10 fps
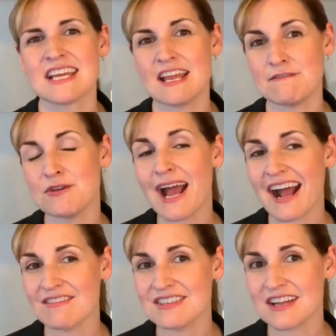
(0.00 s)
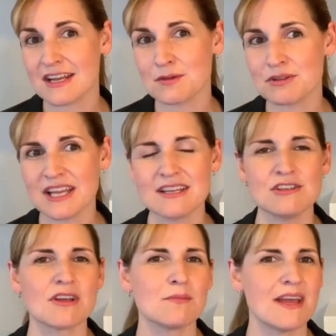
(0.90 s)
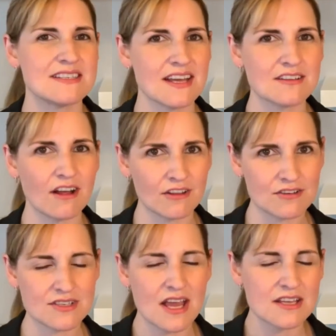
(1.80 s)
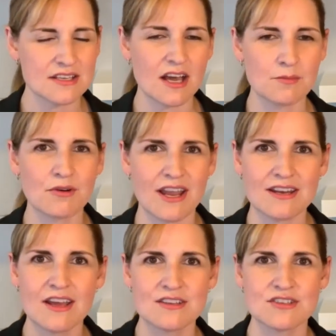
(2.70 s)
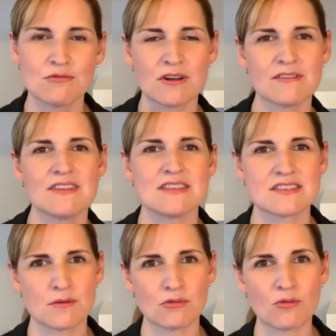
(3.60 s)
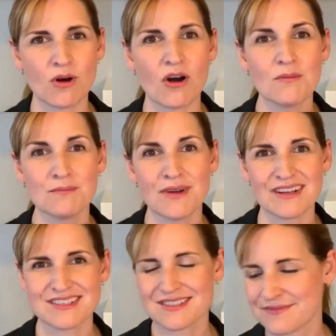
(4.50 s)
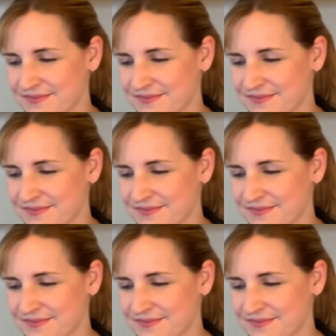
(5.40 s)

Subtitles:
If you have the dining plan, you can pay $10 to upgrade to one of these double wall mugs.